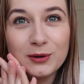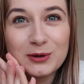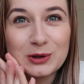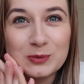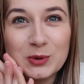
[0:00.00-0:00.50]

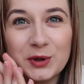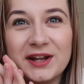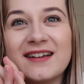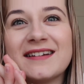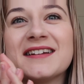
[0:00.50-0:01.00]
Good
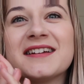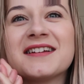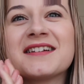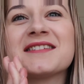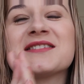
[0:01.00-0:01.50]
morning.
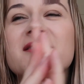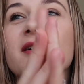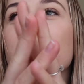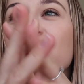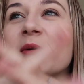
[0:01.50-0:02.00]
So
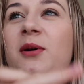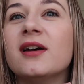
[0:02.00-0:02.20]
I